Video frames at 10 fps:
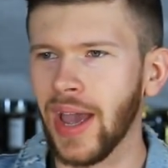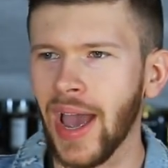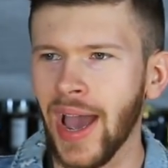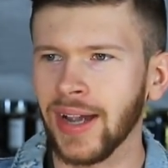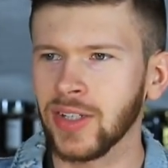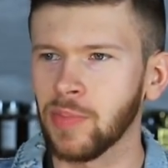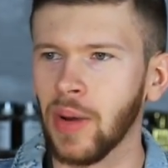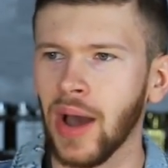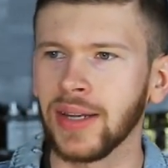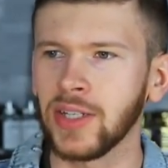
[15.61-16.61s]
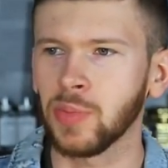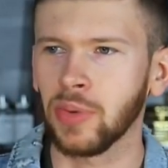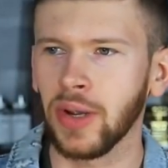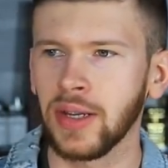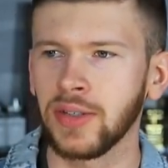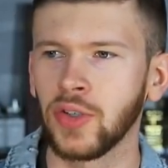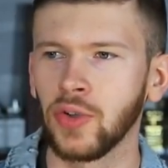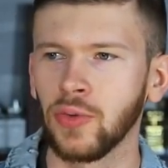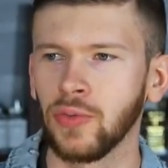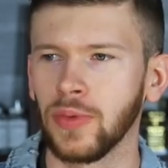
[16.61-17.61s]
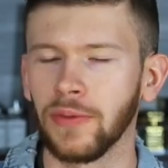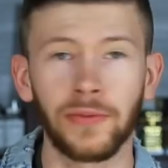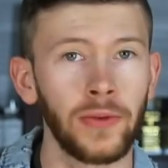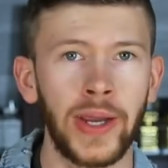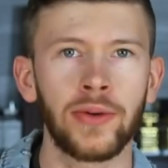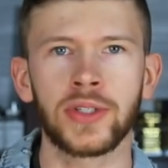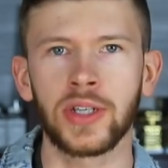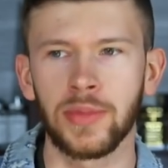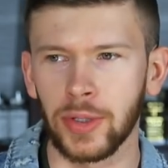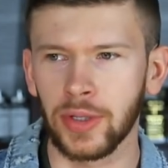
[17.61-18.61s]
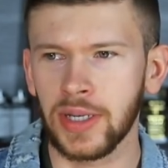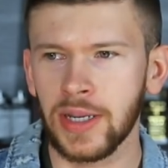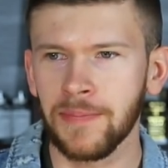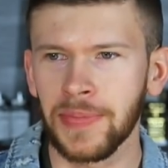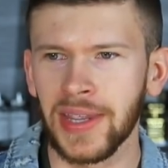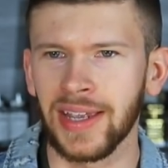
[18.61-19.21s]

Axe body spray to the fragrance community